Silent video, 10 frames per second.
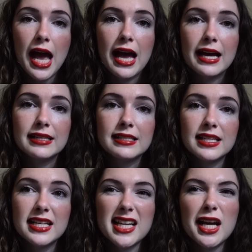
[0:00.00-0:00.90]
And
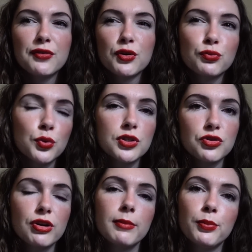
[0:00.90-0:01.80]
it's kind of a road
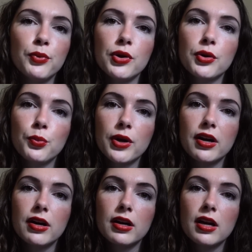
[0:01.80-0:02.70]
trip book
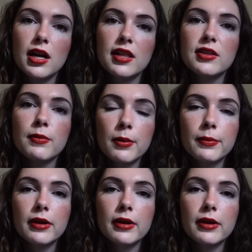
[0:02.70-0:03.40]
where the mum,